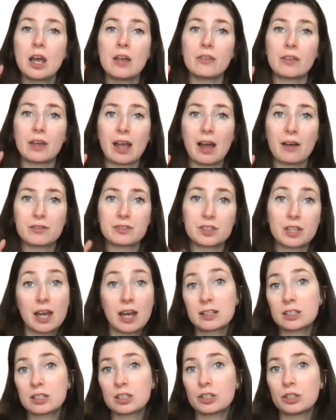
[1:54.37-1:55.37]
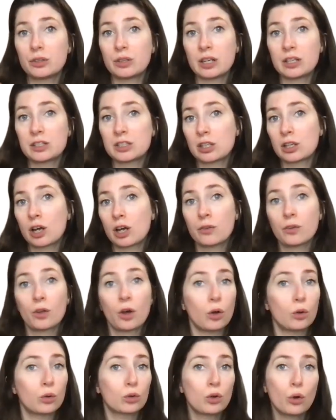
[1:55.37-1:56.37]
They have said you need to learn the
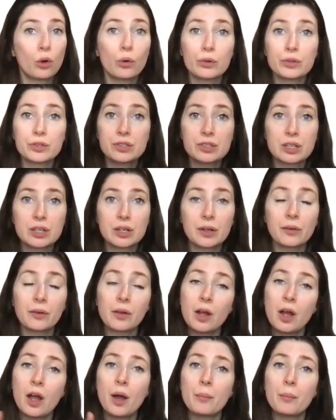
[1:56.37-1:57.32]
whole course still,